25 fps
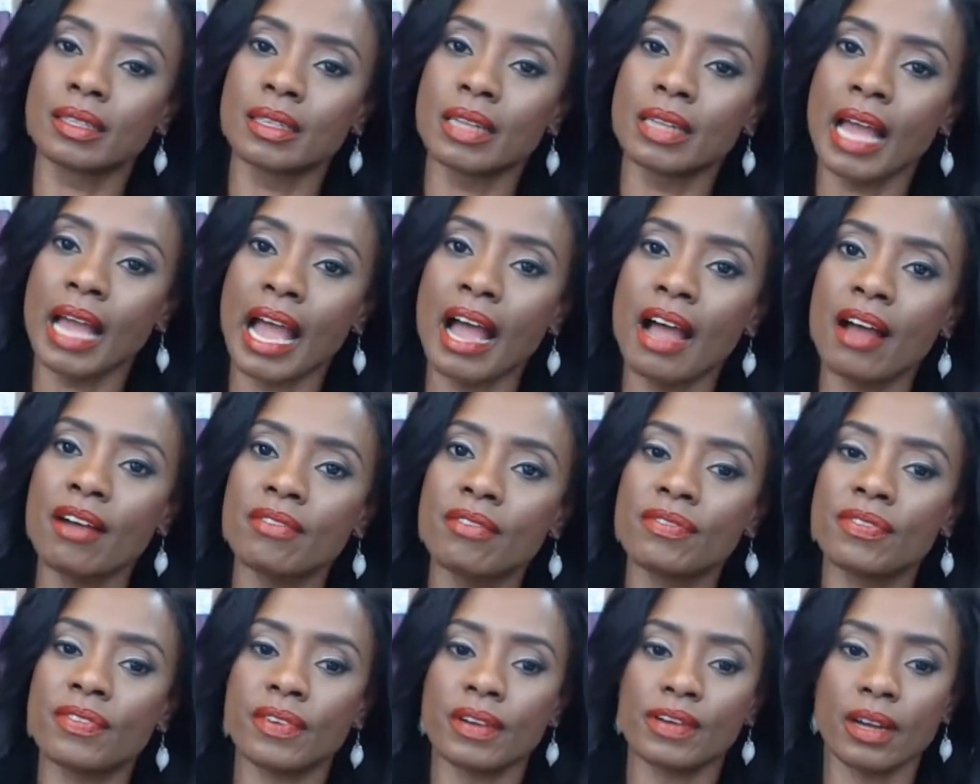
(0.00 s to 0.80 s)

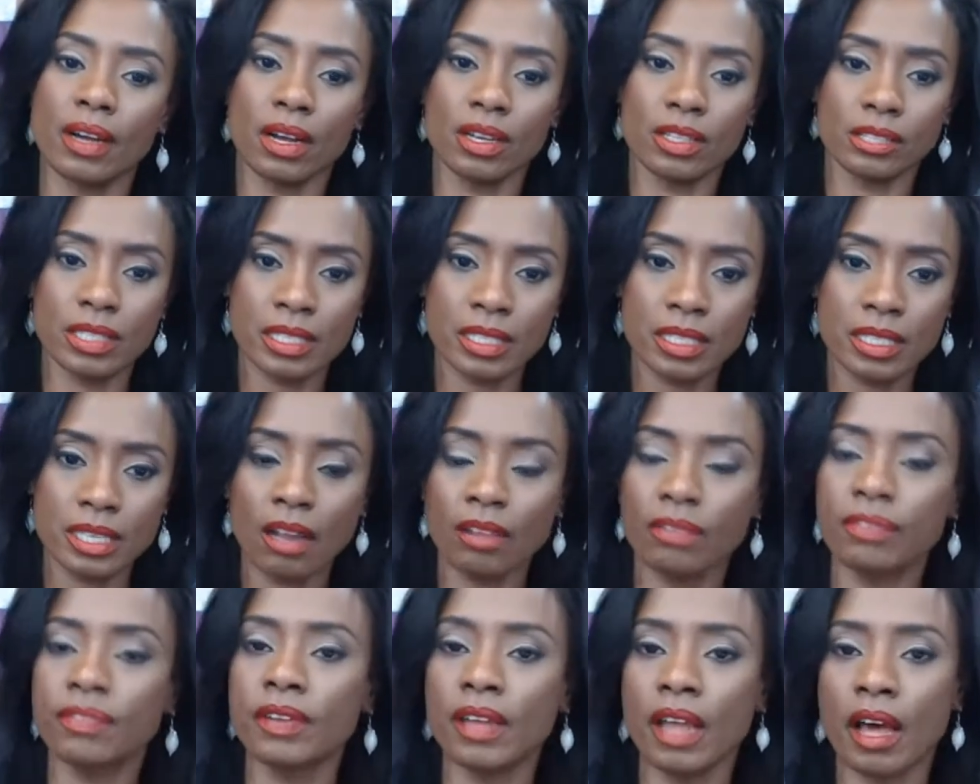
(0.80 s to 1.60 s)
have
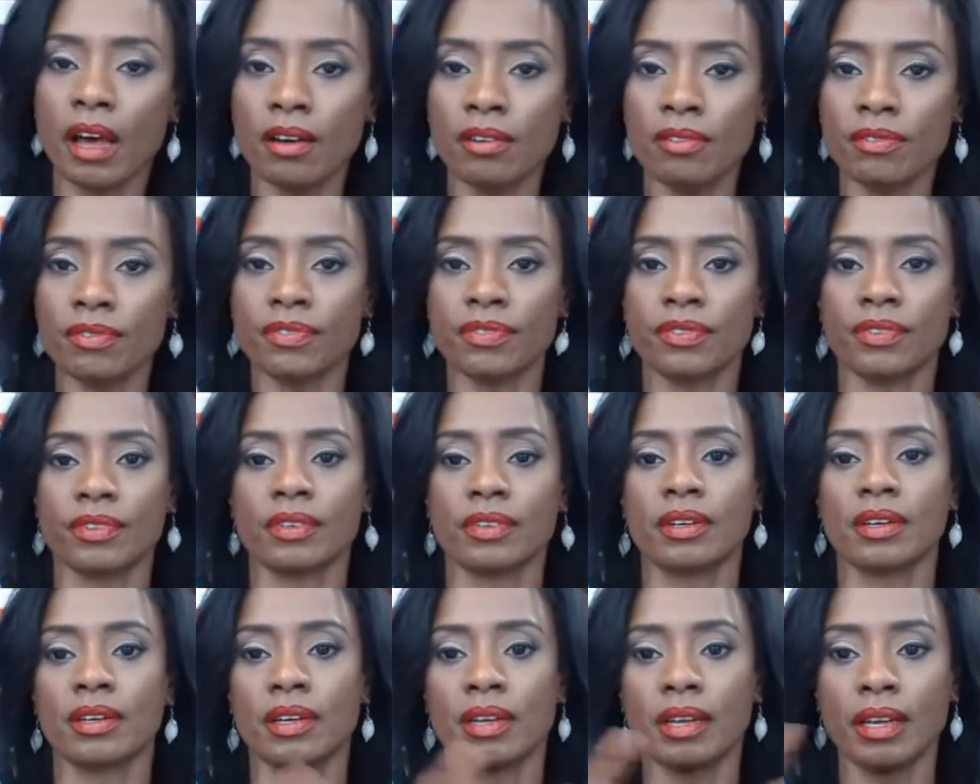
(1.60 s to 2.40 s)
self-love
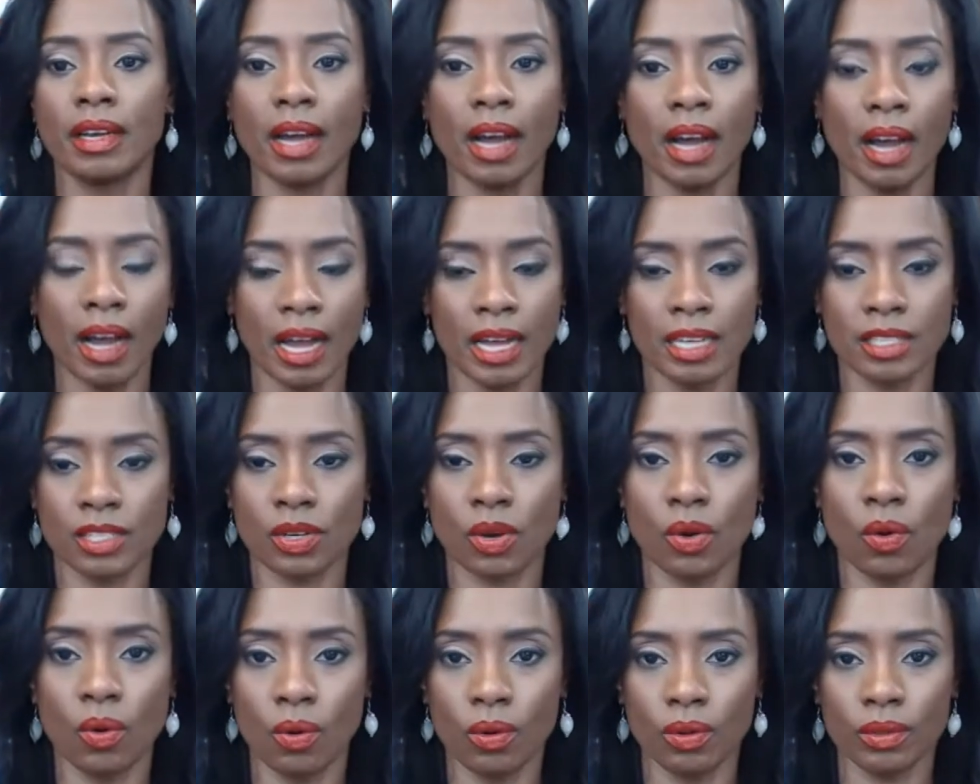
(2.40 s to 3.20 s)
as
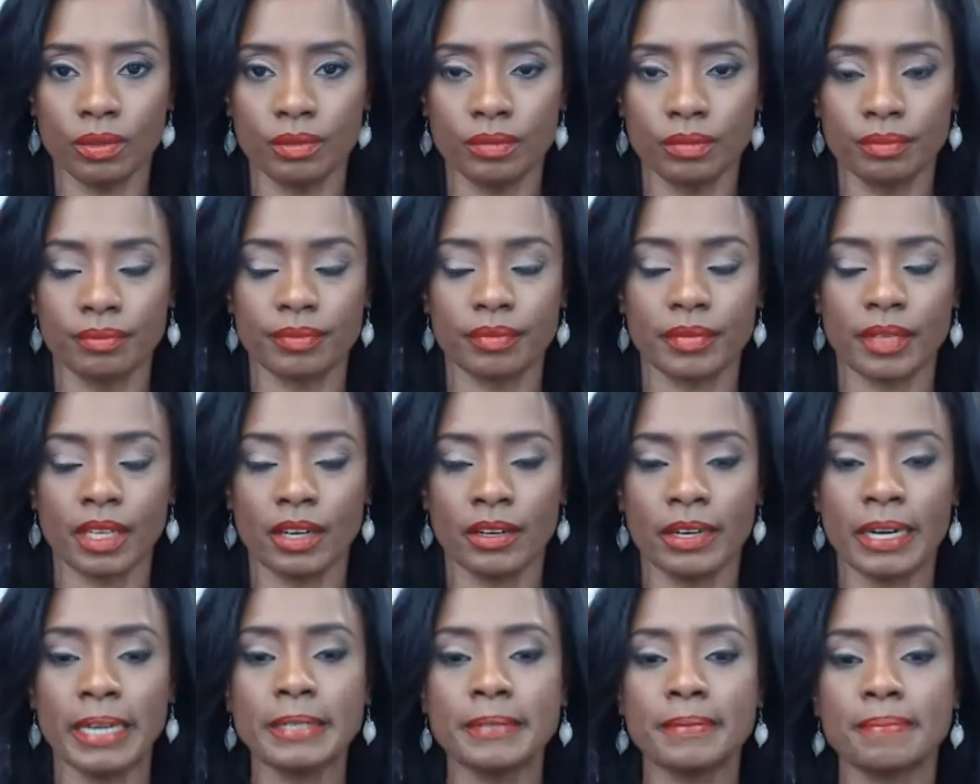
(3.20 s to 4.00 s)
a whole.
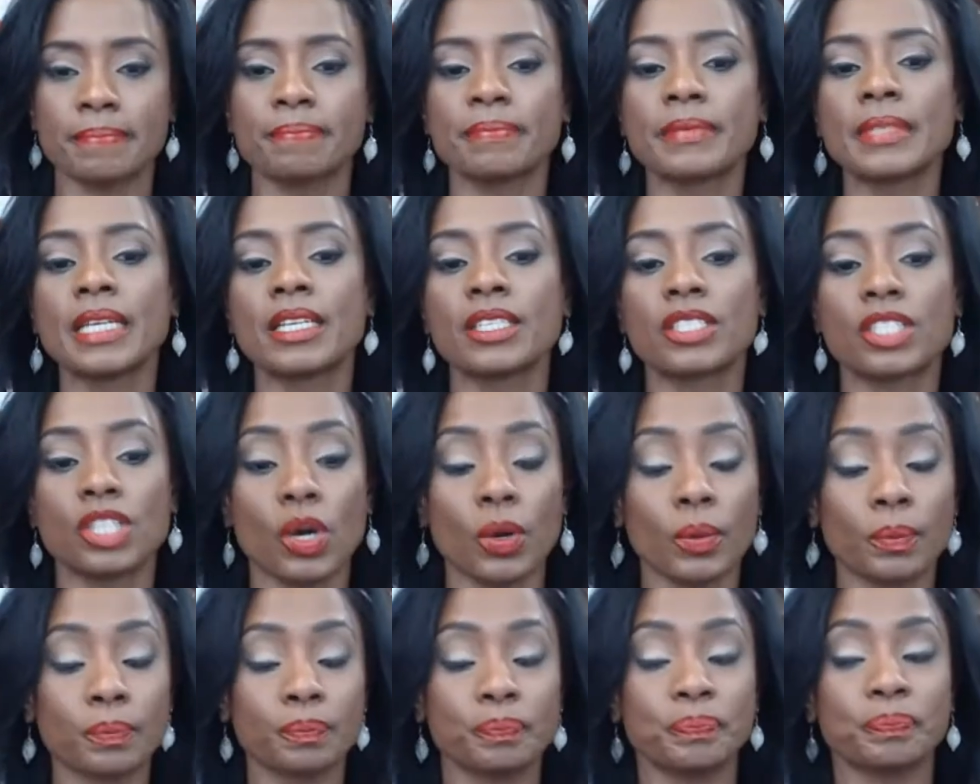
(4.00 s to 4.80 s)
All right.
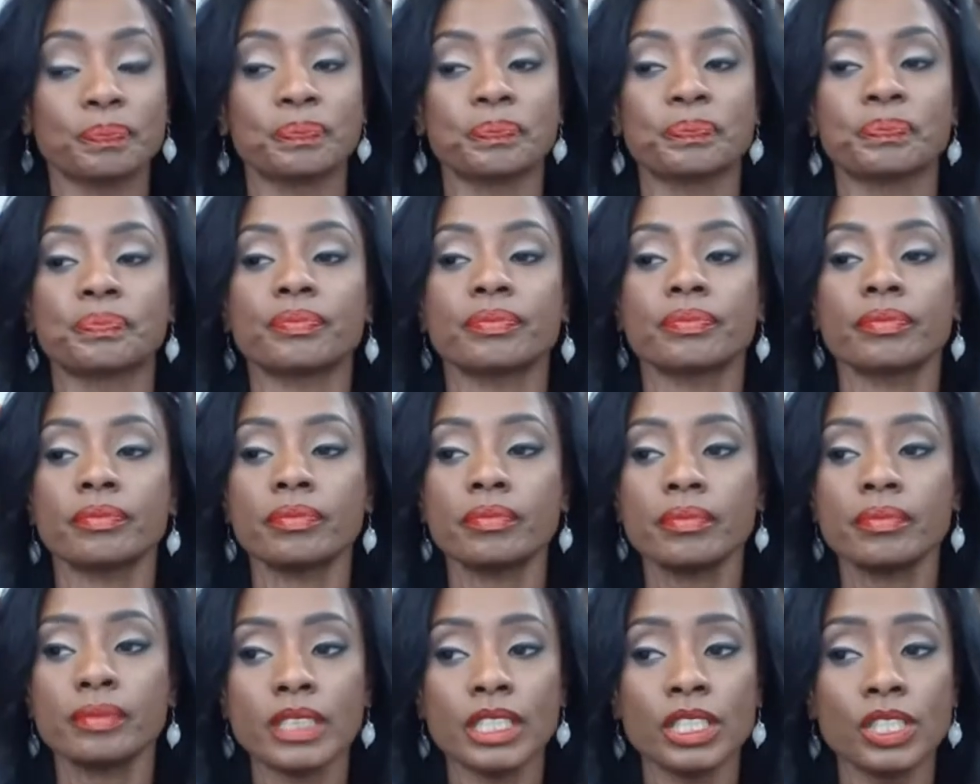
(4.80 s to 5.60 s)
So
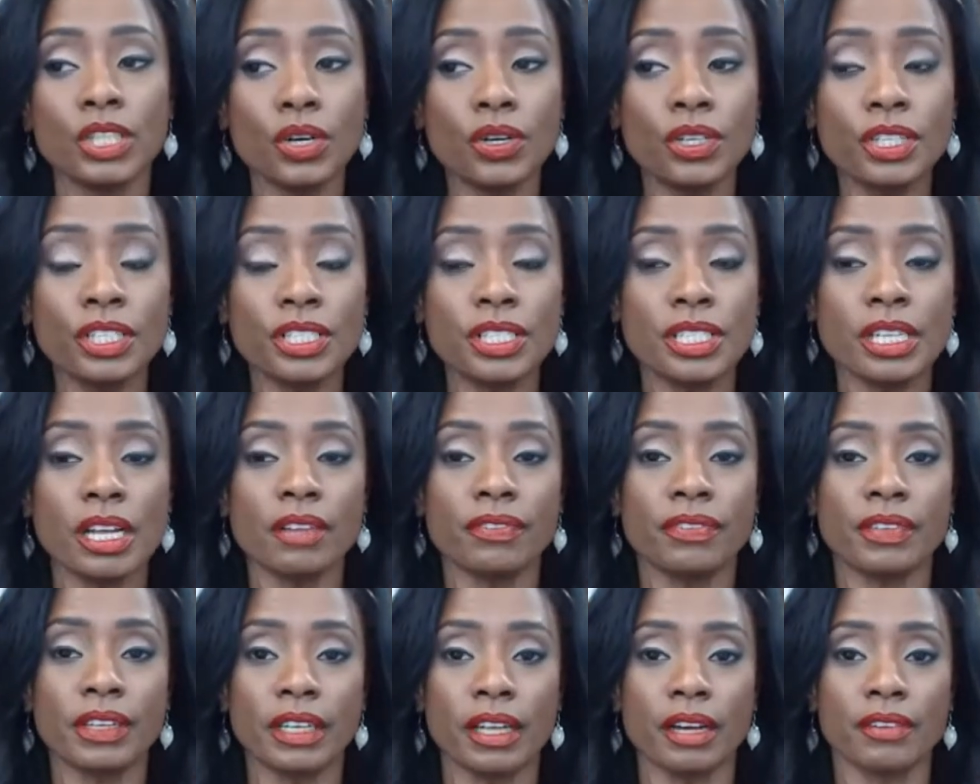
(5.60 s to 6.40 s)
know
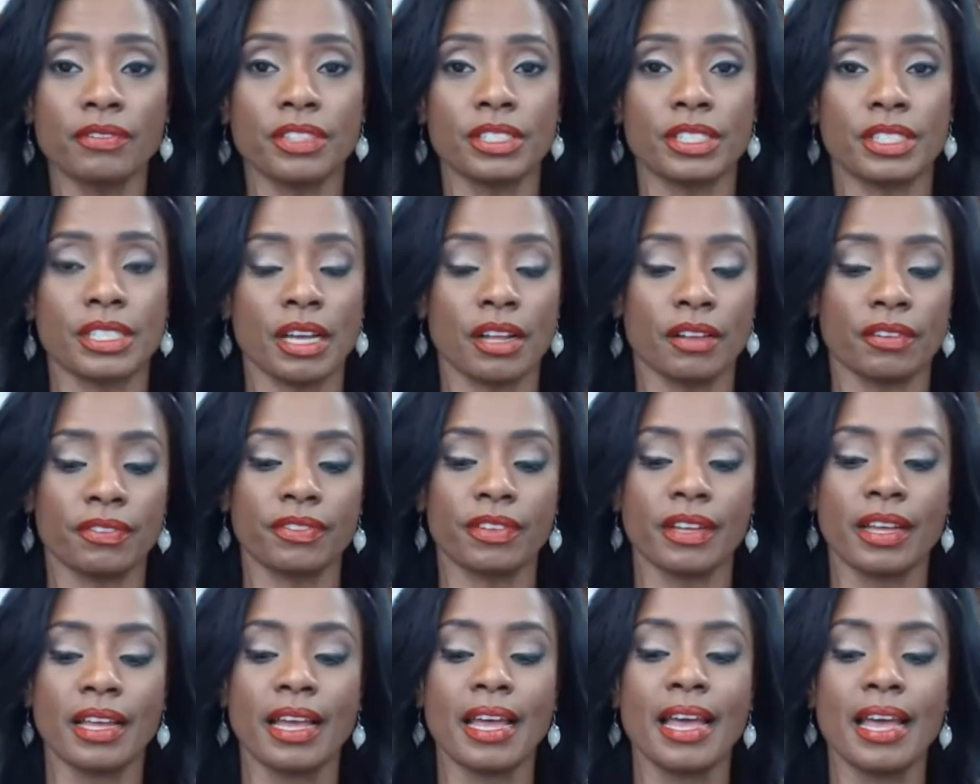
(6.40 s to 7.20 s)
yourself and love yourself.
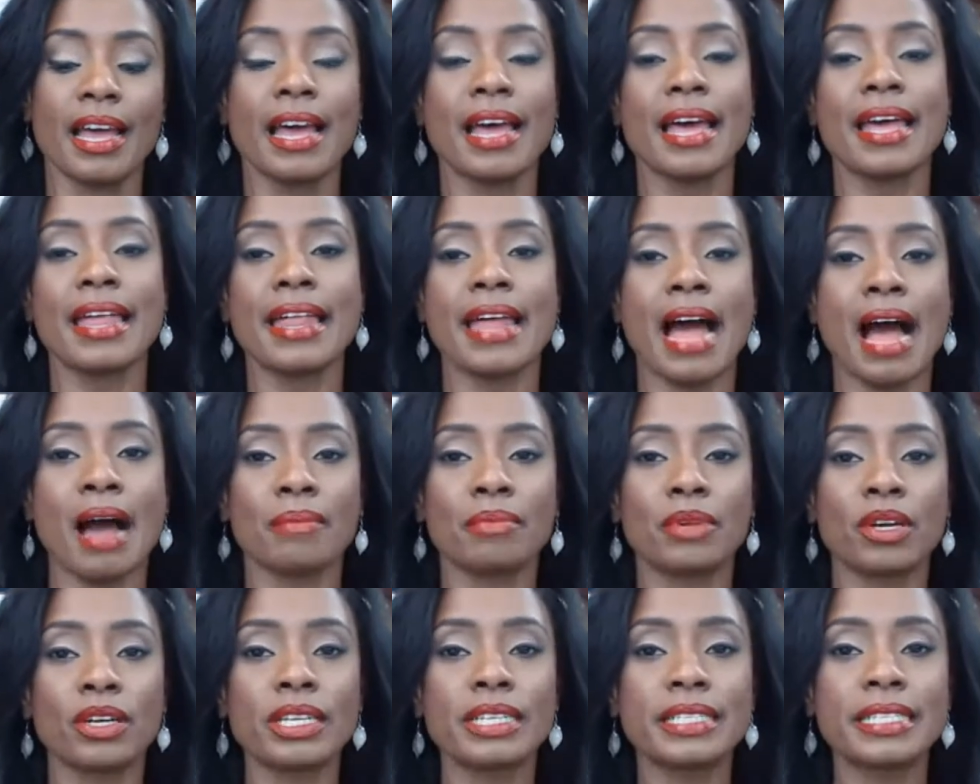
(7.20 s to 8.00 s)

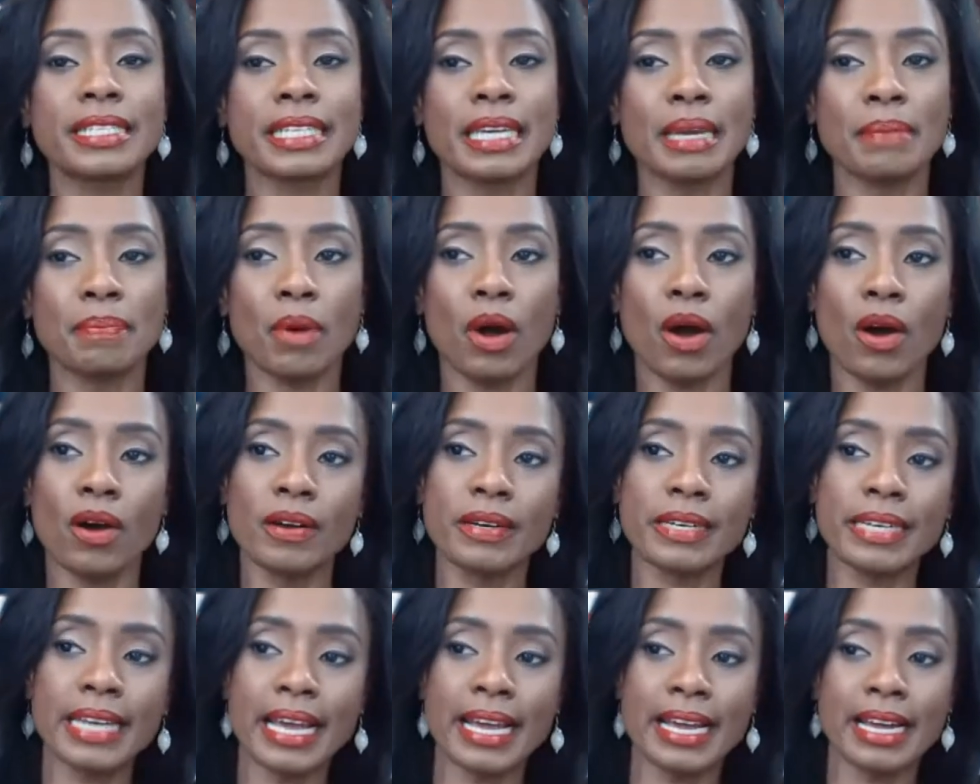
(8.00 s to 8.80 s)
I'm going to skip
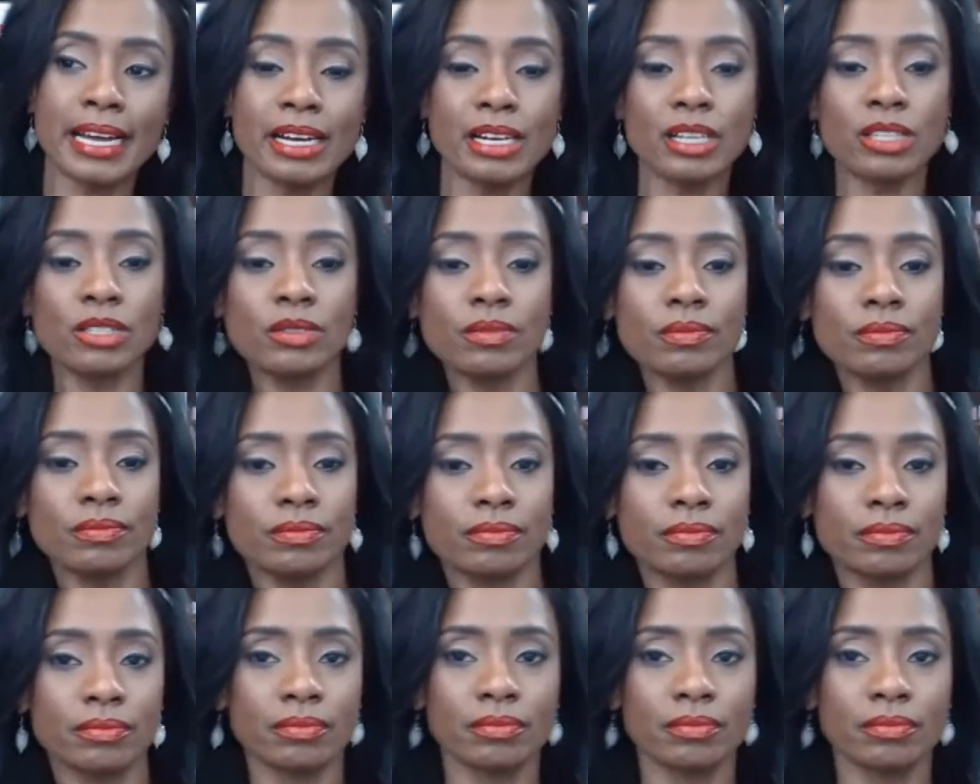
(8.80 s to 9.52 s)
on down